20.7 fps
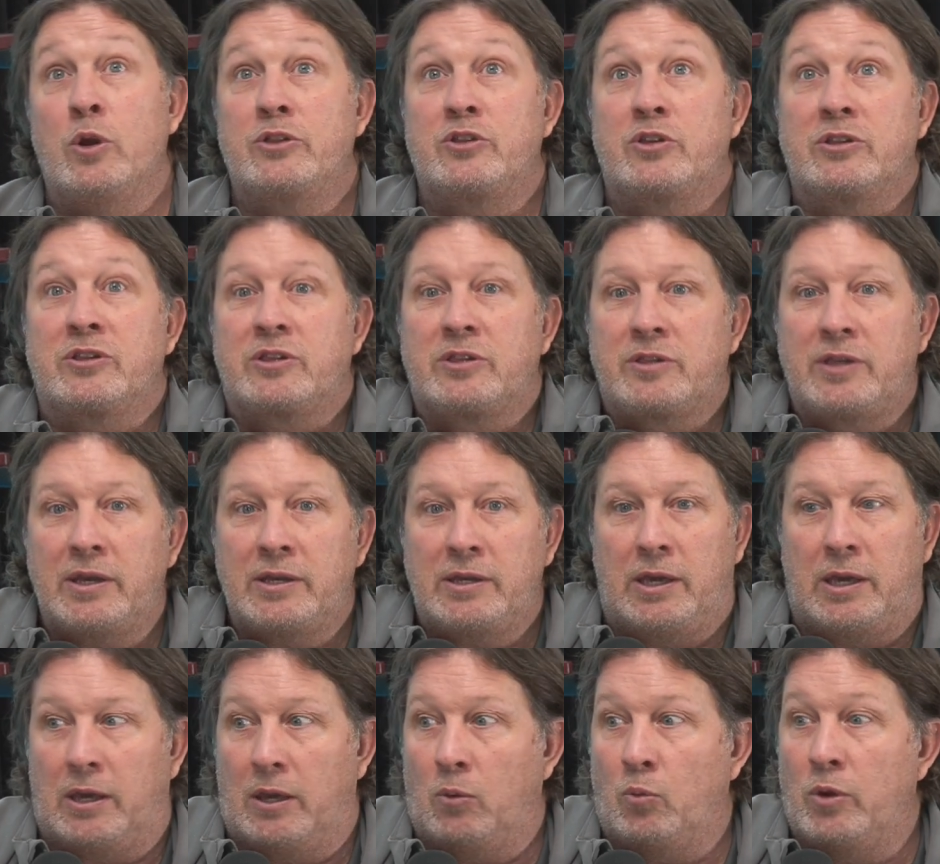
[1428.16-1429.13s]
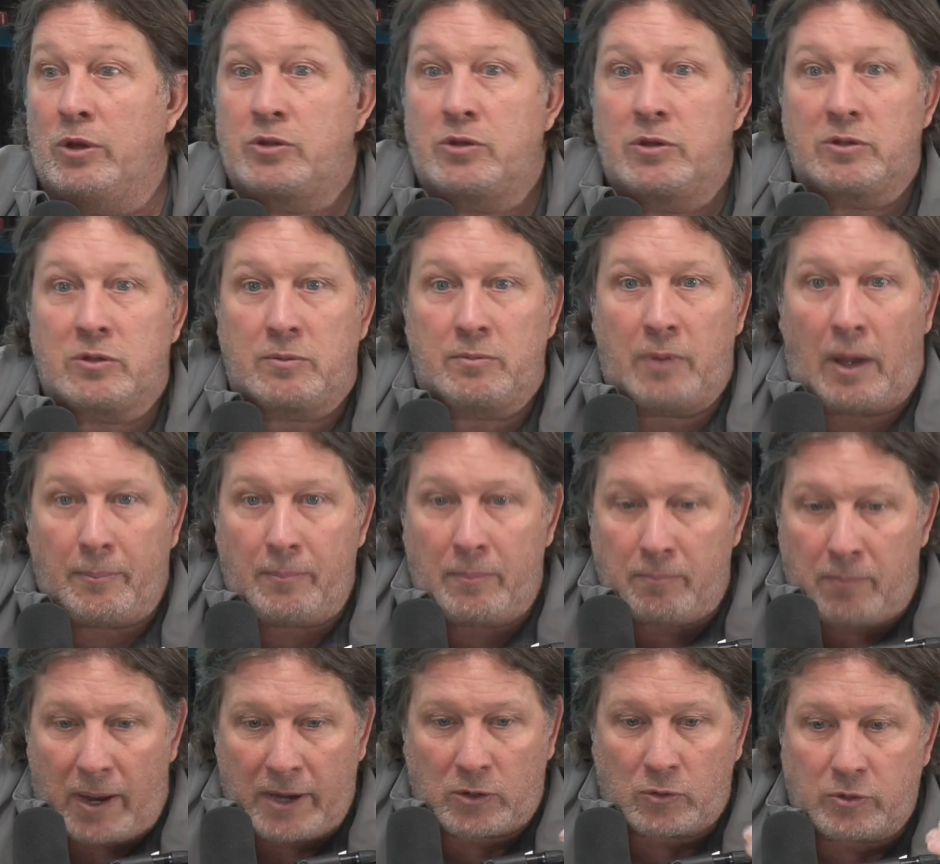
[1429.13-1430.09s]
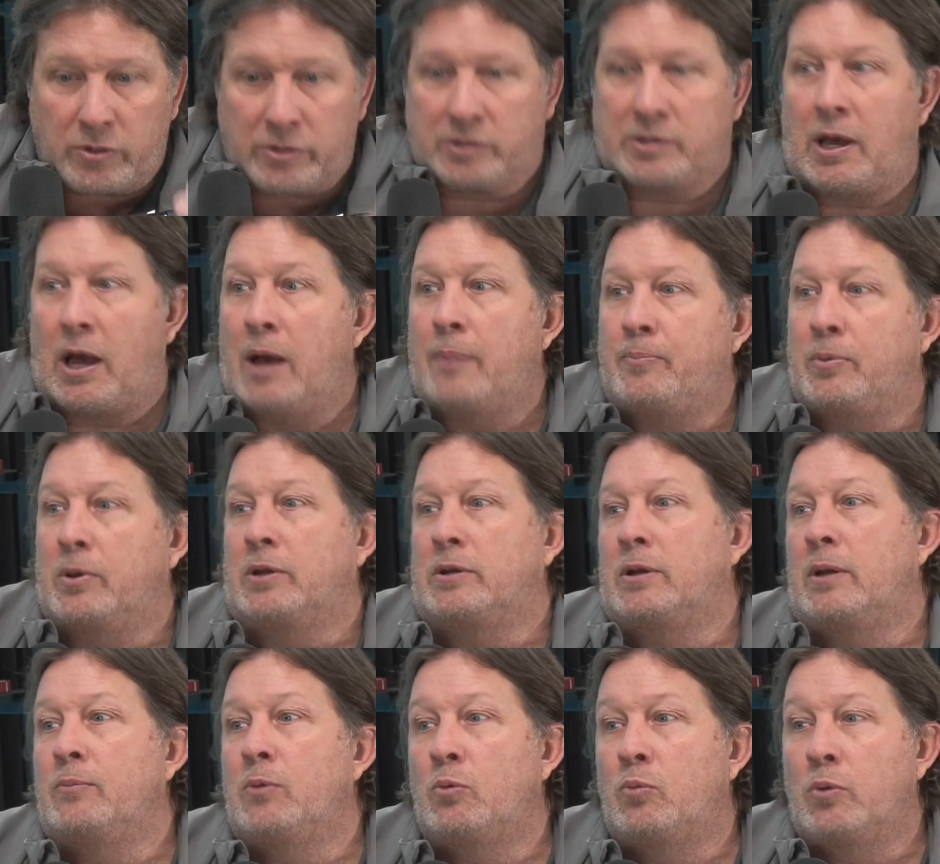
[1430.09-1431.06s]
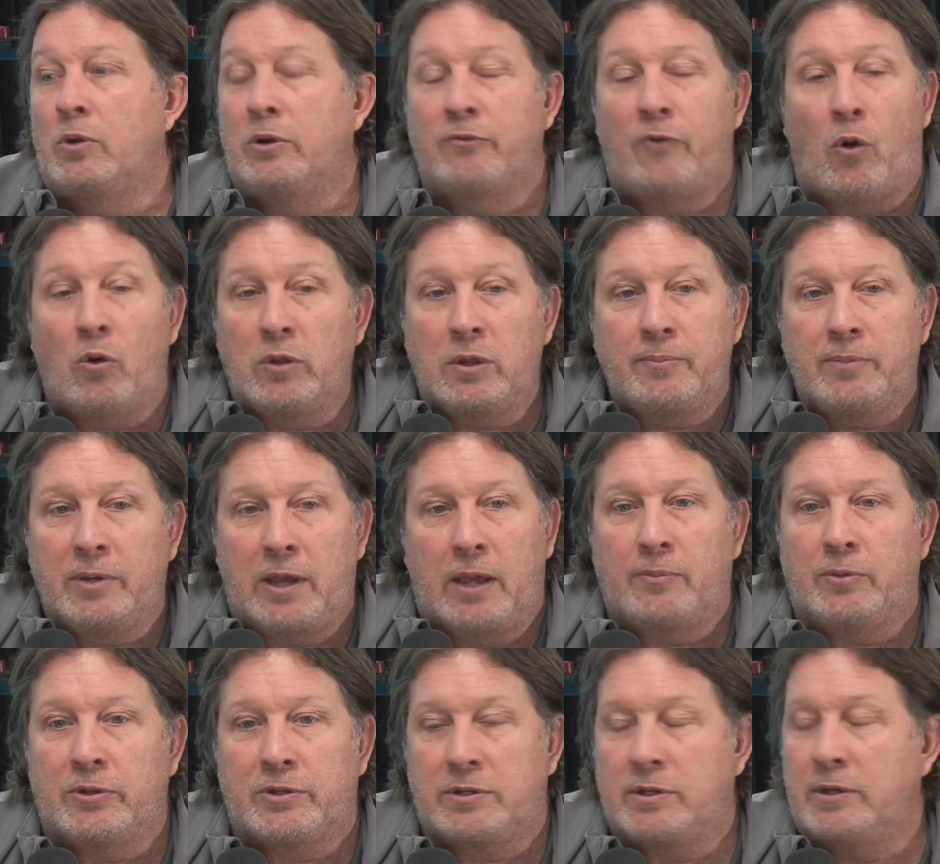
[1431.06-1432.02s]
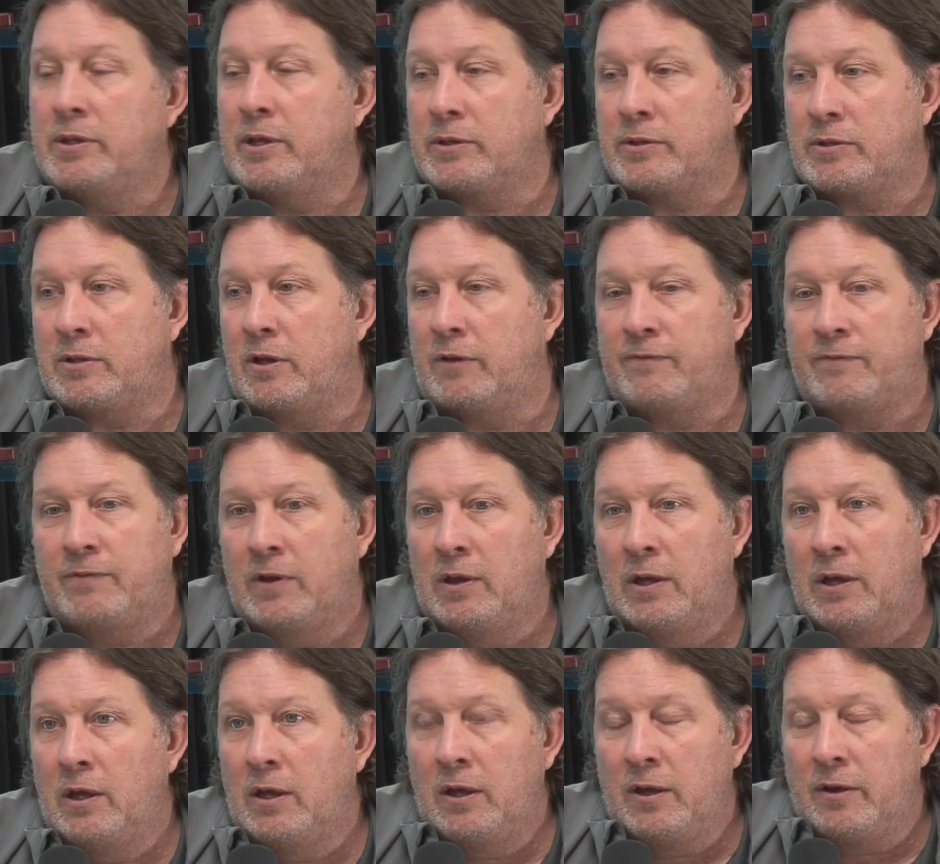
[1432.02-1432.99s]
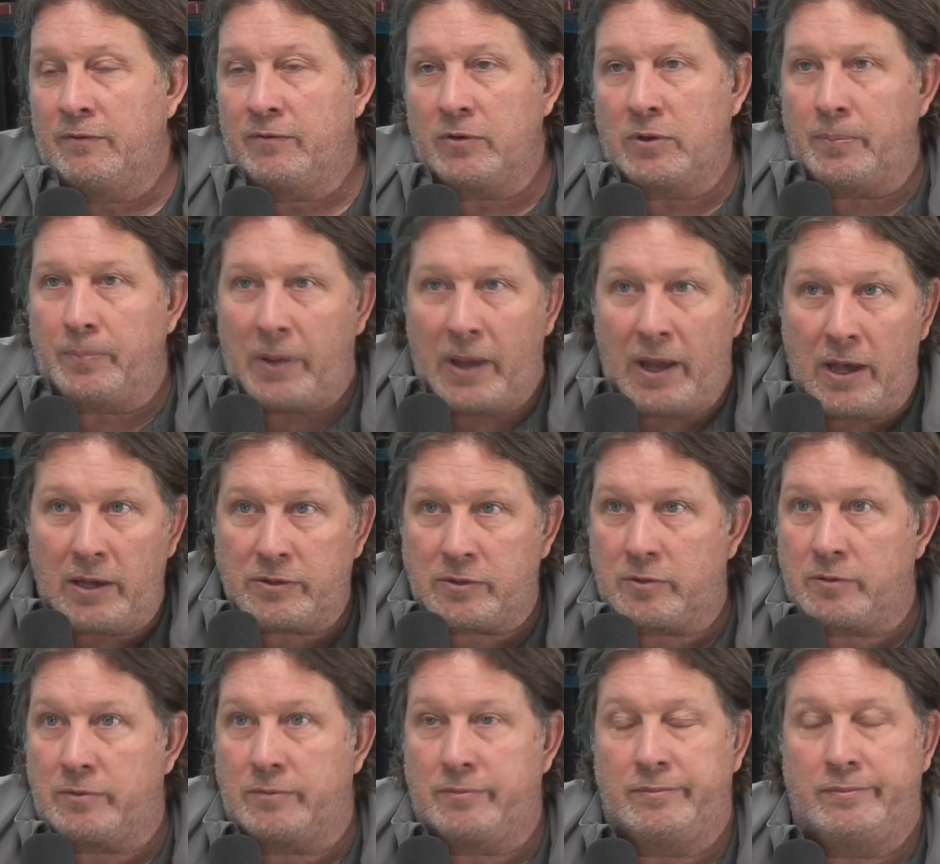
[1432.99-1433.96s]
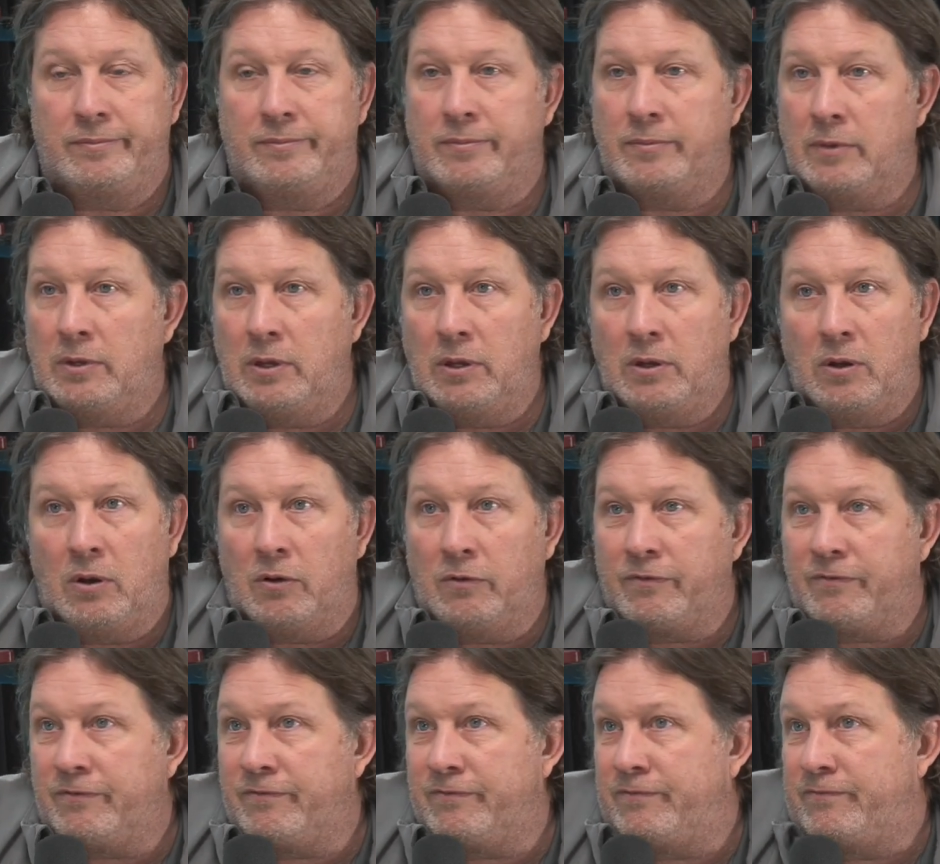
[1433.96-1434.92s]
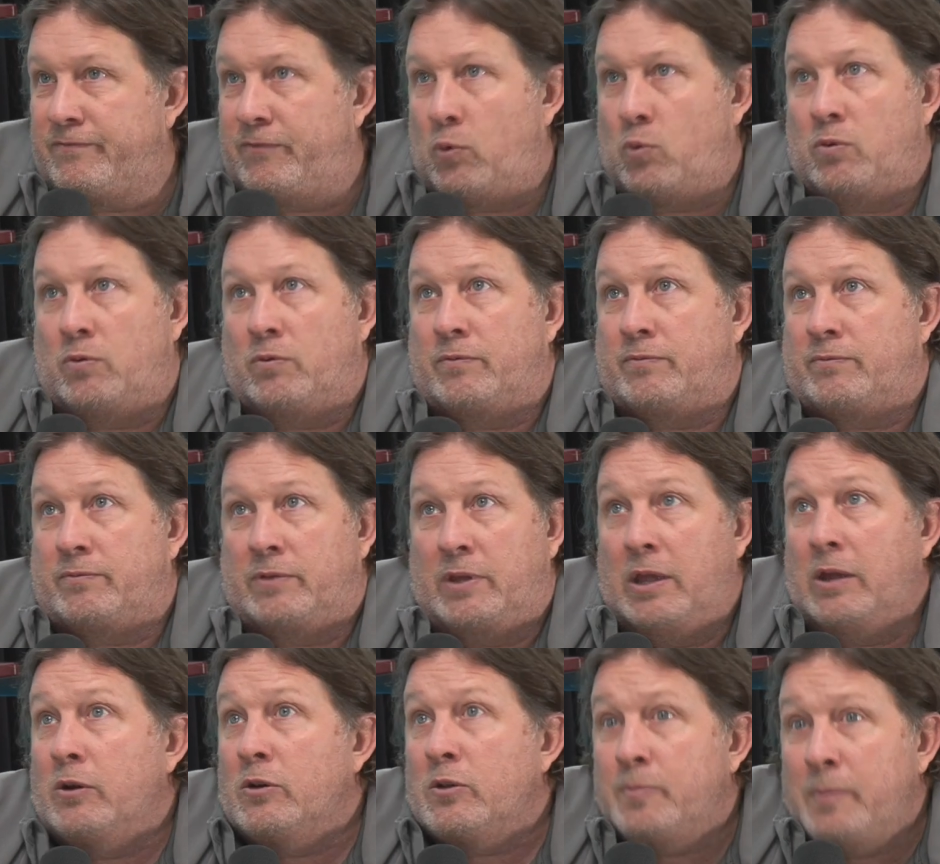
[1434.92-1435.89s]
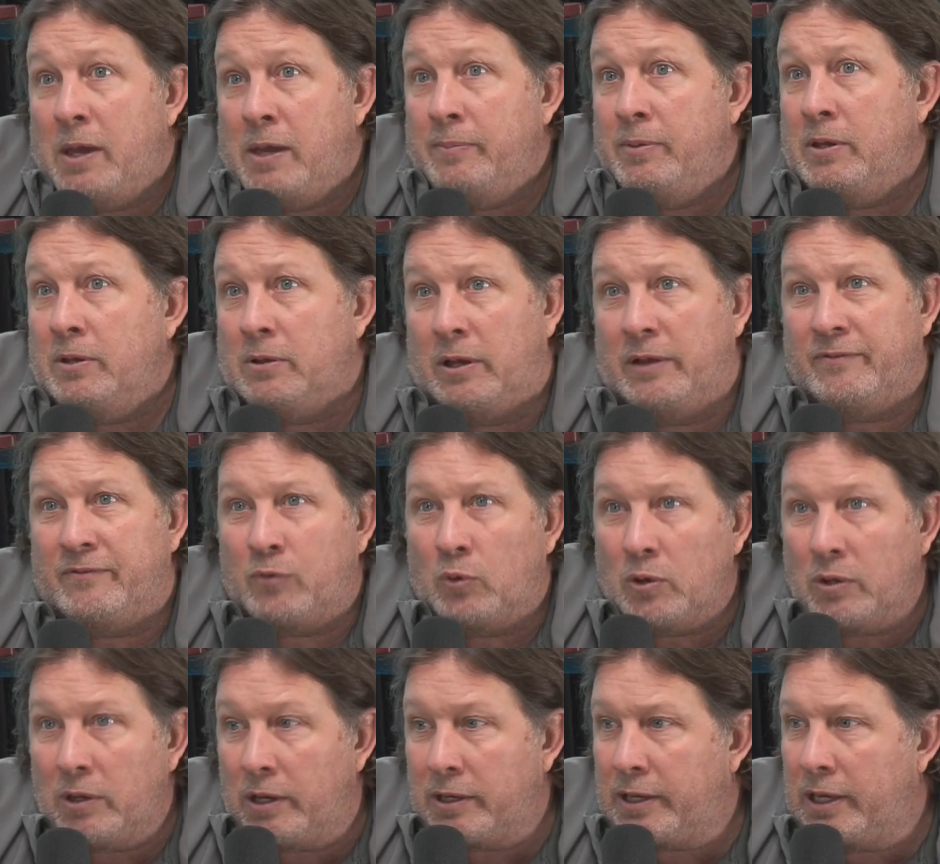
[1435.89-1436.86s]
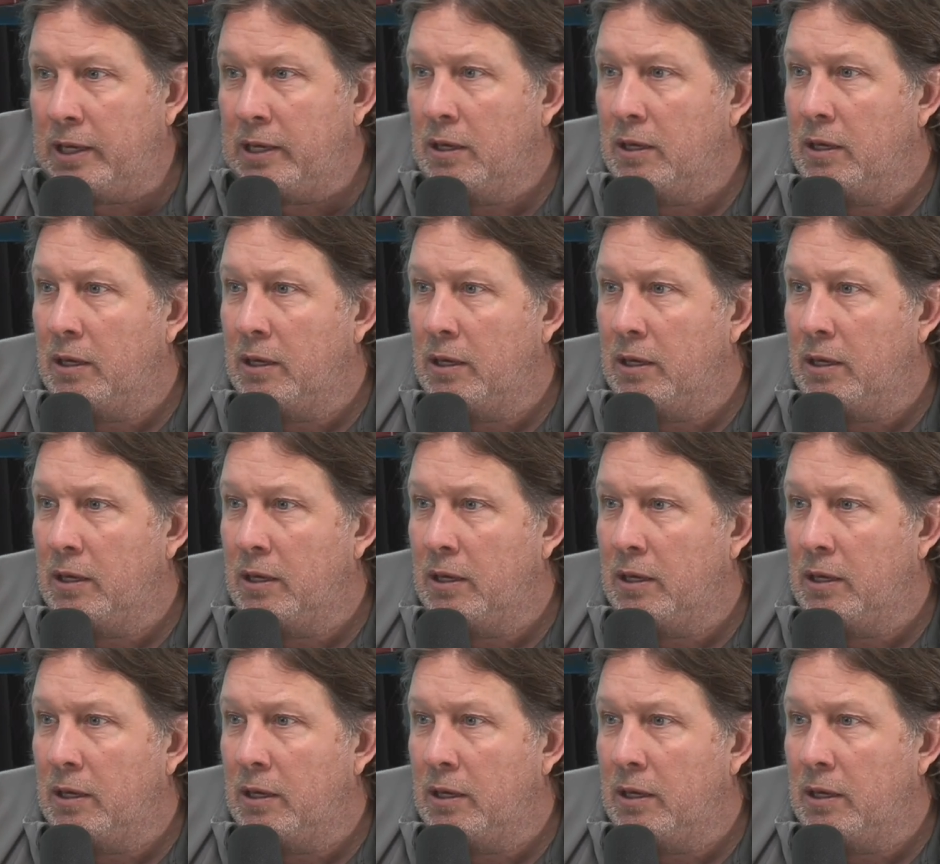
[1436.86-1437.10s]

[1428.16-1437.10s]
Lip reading: Which is sticky, which is microscopic. I mean, we've only been able to see that stuff for the past, 4 years maybe, if we're lucky.